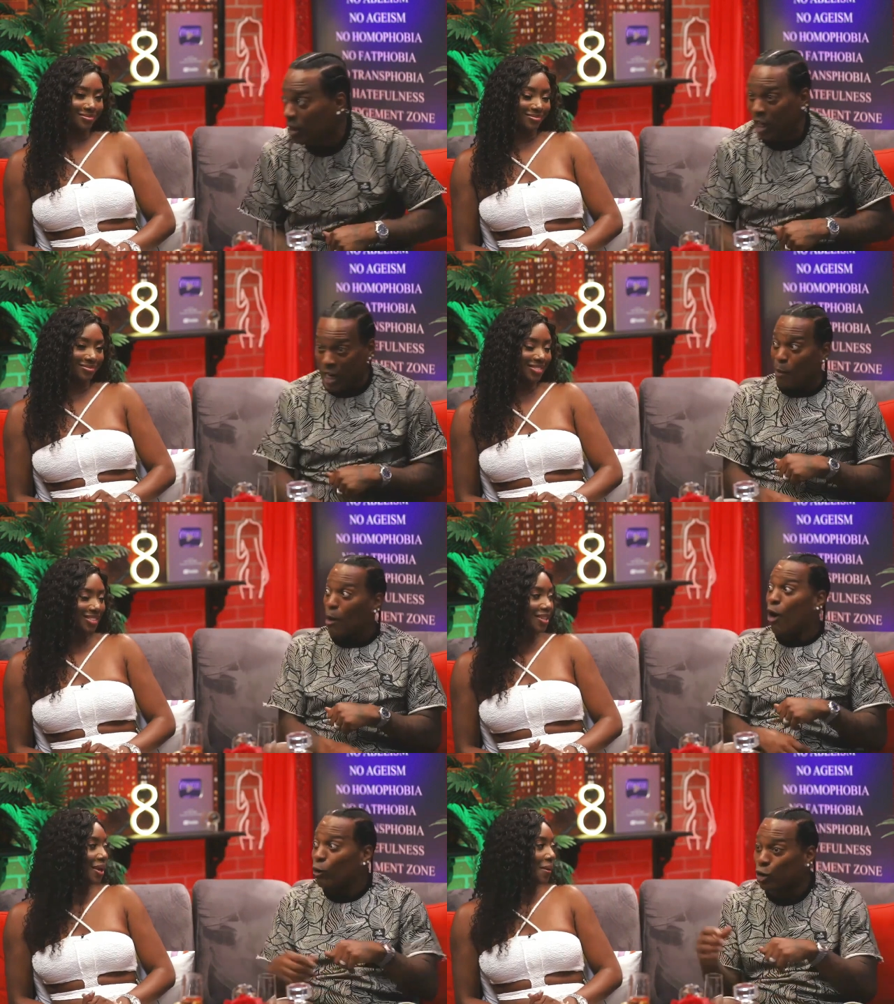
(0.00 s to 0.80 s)
Speaker 1: her.
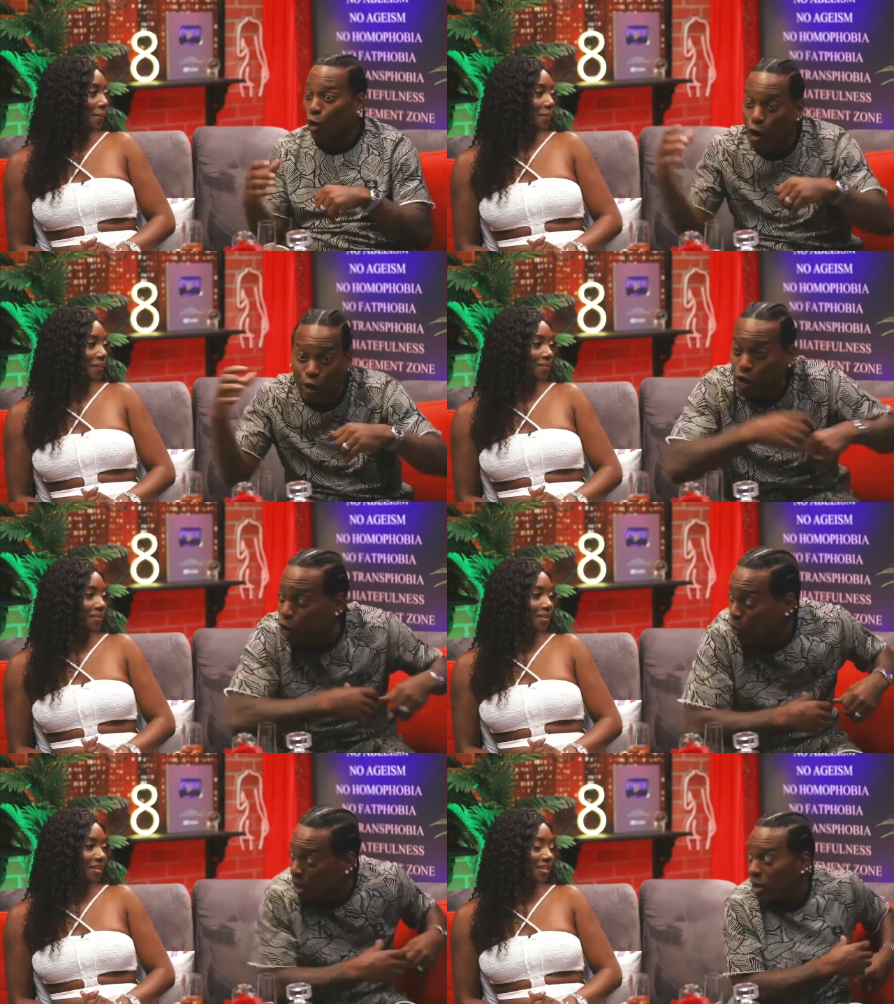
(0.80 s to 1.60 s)
And I'ma yeah. hold on
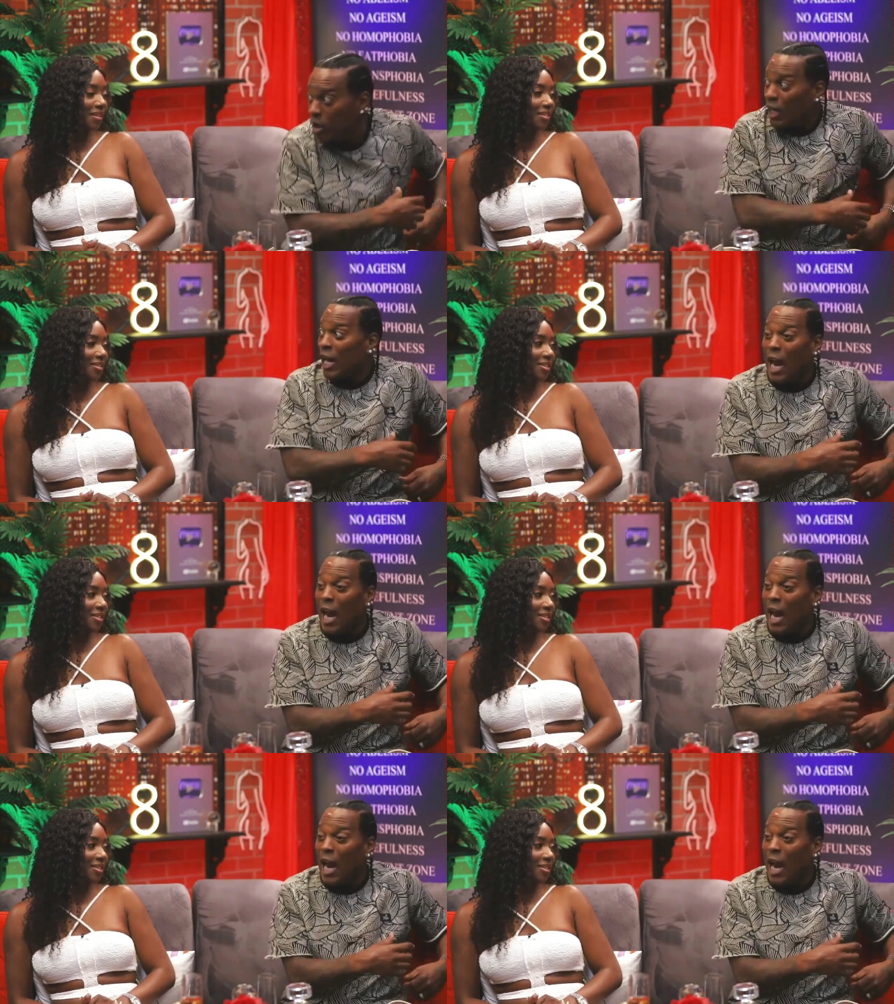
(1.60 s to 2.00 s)
to her.